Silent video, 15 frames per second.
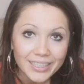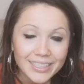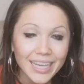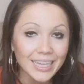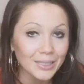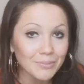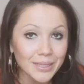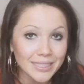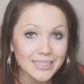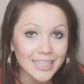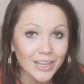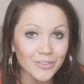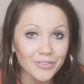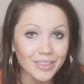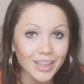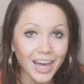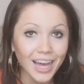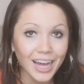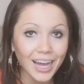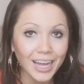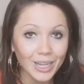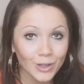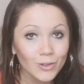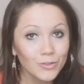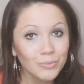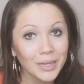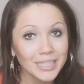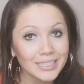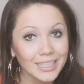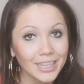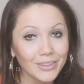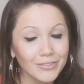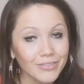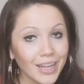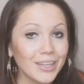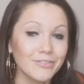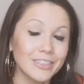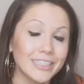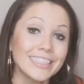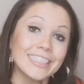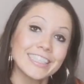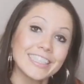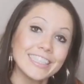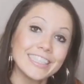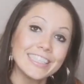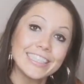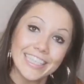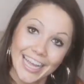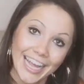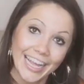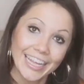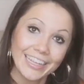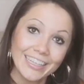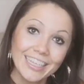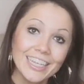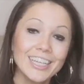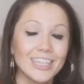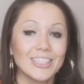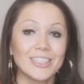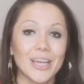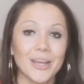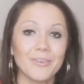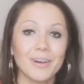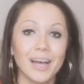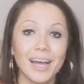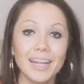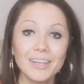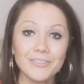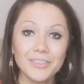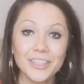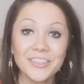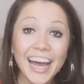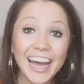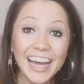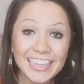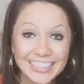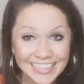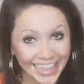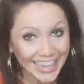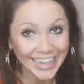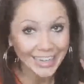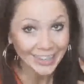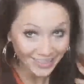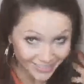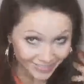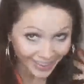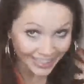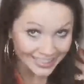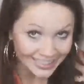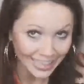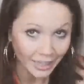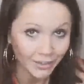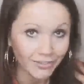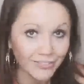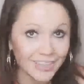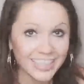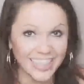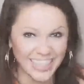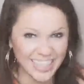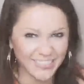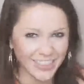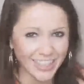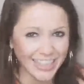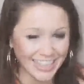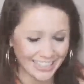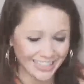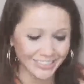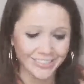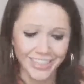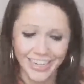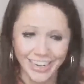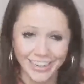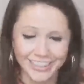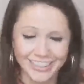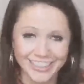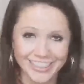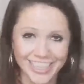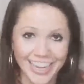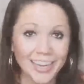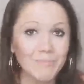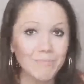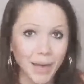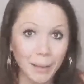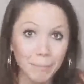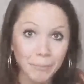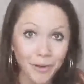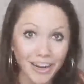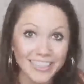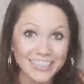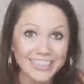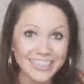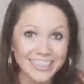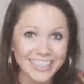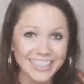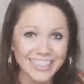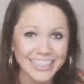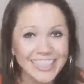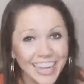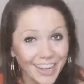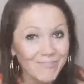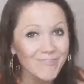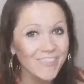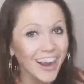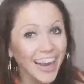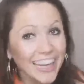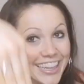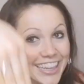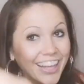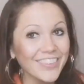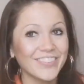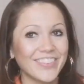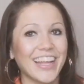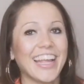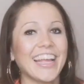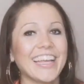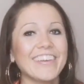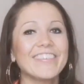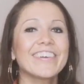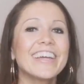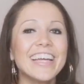telling myself that I love myself every single day. So I love you guys and I love myself, even though that's really hard to say. But I'm practicing. I'm riding that wave.